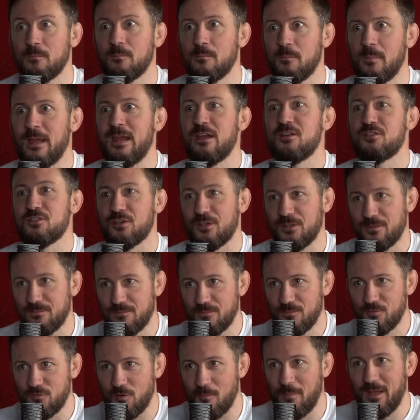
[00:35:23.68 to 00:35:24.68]
major
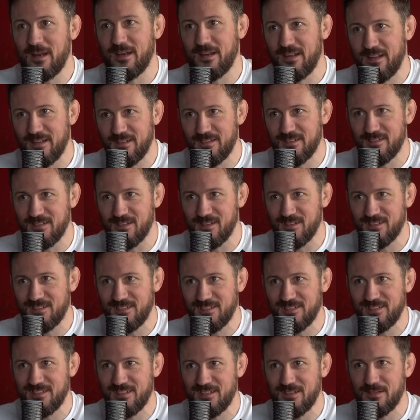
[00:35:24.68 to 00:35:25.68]
traumatic
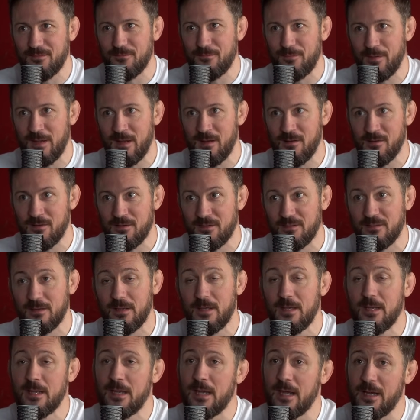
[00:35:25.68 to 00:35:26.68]
losses and failures,
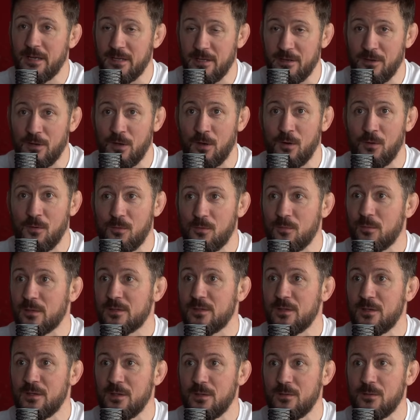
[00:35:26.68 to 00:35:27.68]
and you know
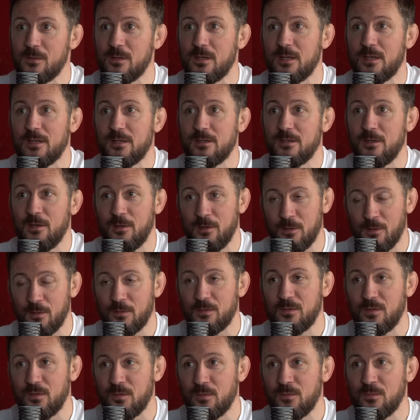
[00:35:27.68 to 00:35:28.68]
what to do. You
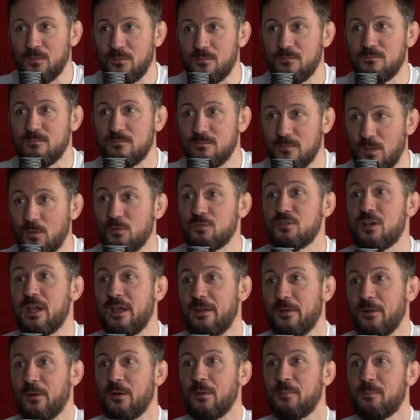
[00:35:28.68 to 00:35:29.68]
know to hold your
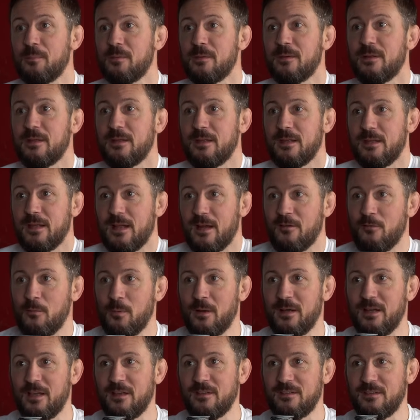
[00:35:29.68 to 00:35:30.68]
head up.
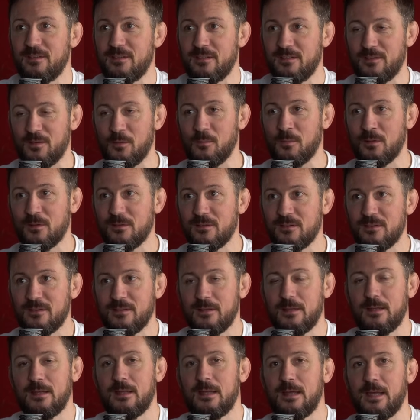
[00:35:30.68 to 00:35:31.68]
Everybody has
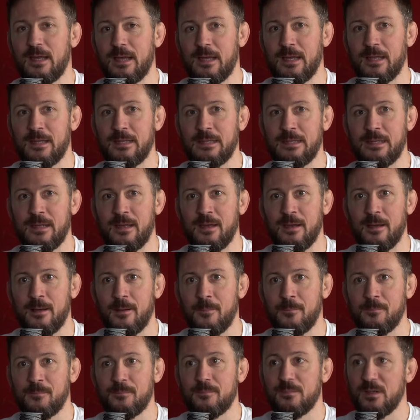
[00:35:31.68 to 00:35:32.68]
stumbles, and
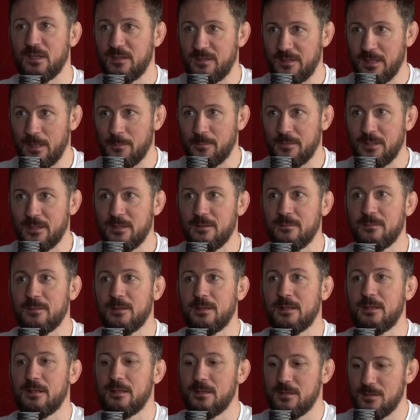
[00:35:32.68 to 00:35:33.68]
accept it,
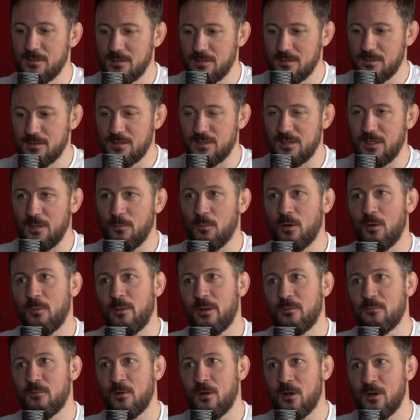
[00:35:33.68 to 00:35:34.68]
see what
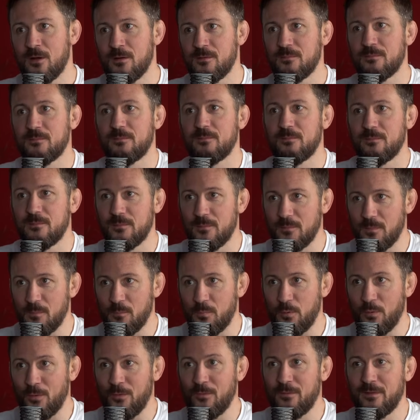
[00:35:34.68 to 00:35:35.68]
went wrong,
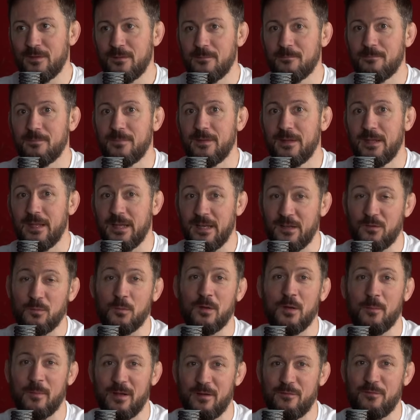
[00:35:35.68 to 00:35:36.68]
improve it. And it's
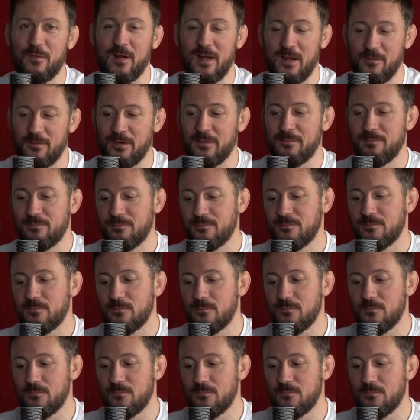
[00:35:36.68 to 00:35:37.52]
one of my favorite